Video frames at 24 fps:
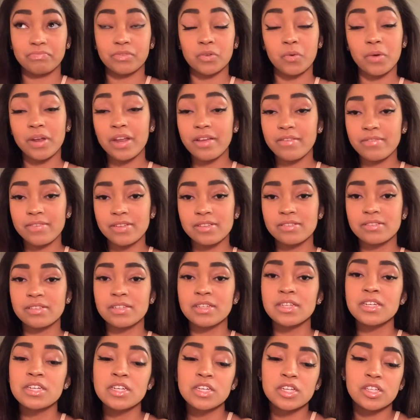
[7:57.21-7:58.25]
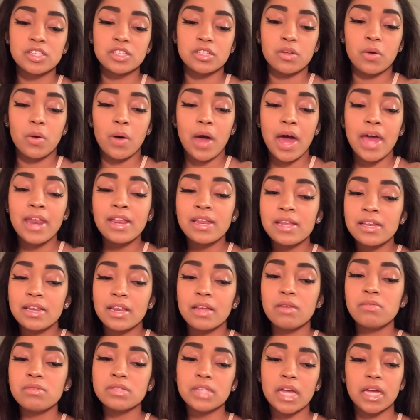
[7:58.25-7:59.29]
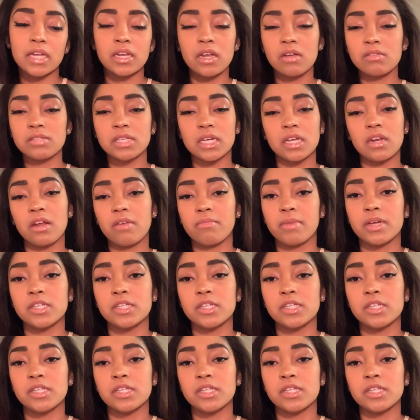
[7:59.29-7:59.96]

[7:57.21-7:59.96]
Whatever. So it was like no skin off